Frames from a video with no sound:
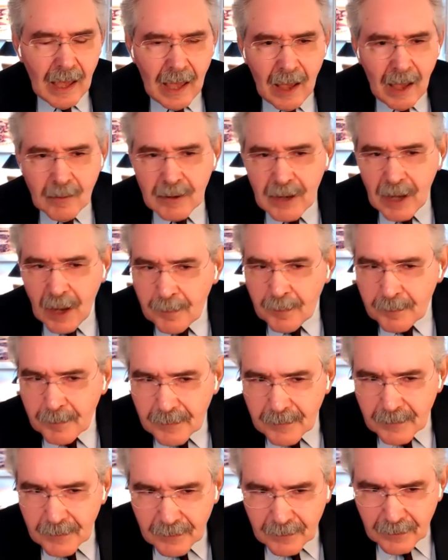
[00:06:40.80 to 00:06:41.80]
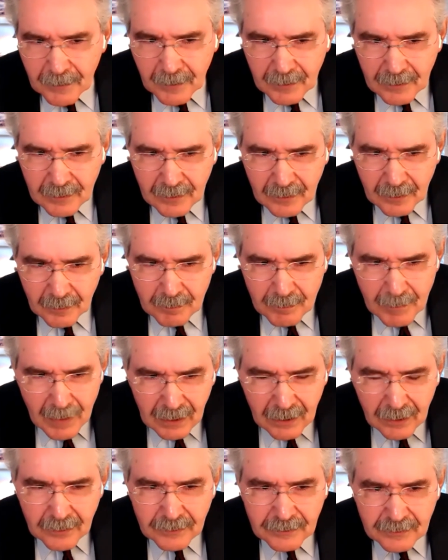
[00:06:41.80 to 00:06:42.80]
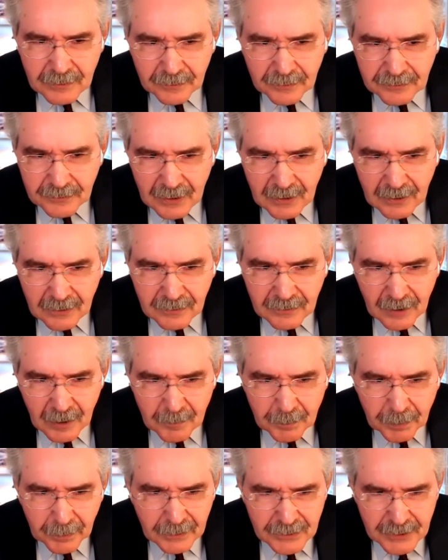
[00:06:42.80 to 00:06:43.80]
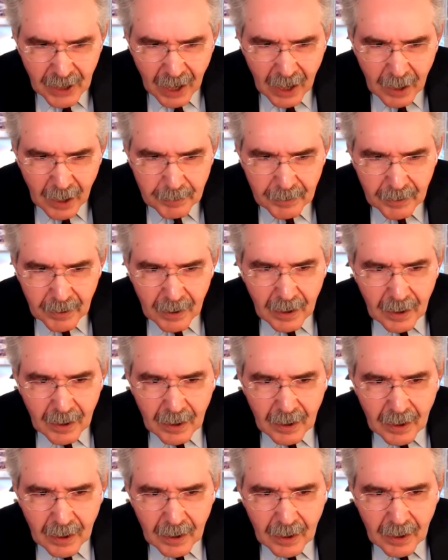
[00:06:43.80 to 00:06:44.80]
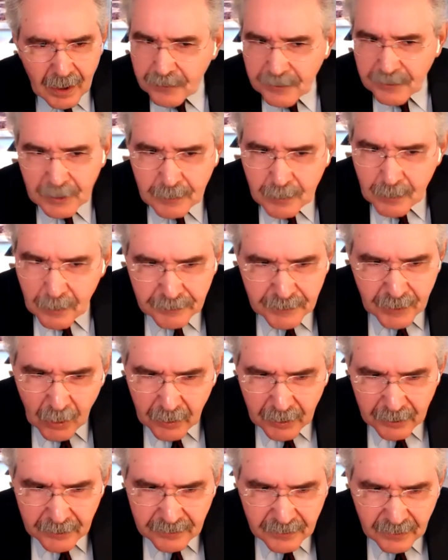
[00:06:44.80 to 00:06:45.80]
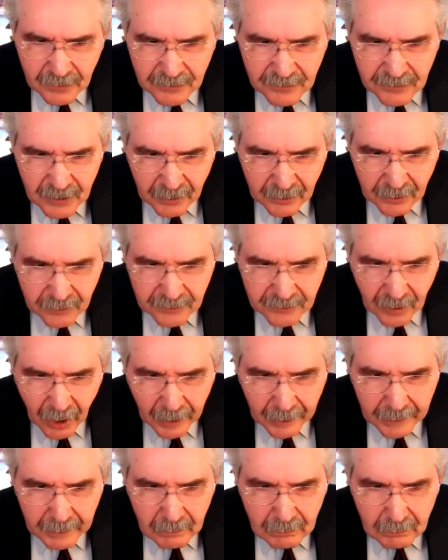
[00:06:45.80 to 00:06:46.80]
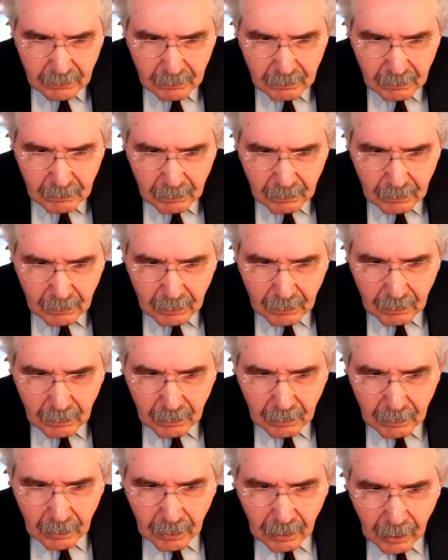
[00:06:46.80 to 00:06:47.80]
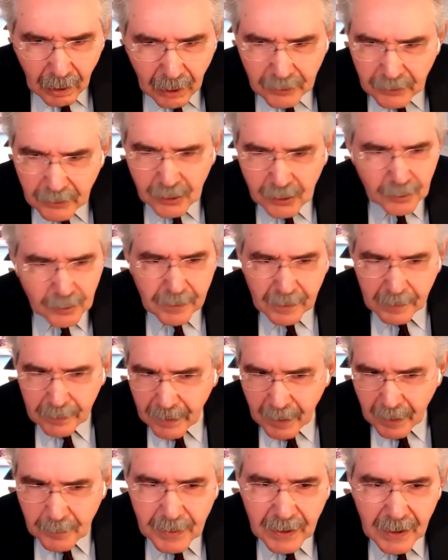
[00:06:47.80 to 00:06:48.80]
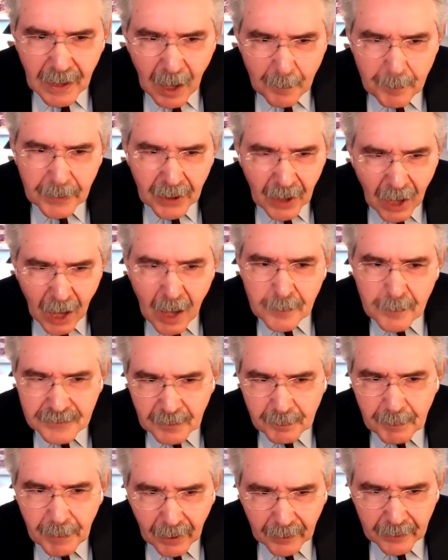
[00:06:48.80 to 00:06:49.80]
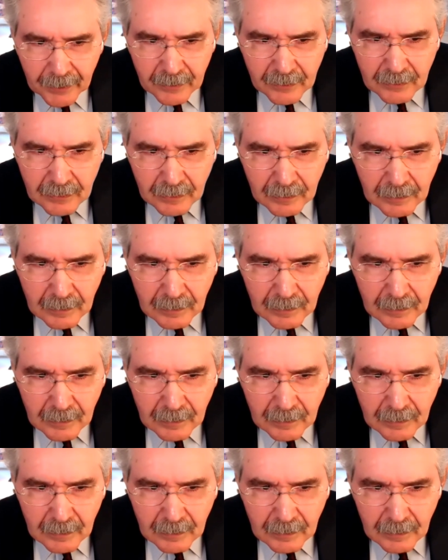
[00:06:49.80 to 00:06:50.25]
how come that millions of Sikhs in Punjab don't seem to have noticed this genocide? You'd think they'd be up in arms about it,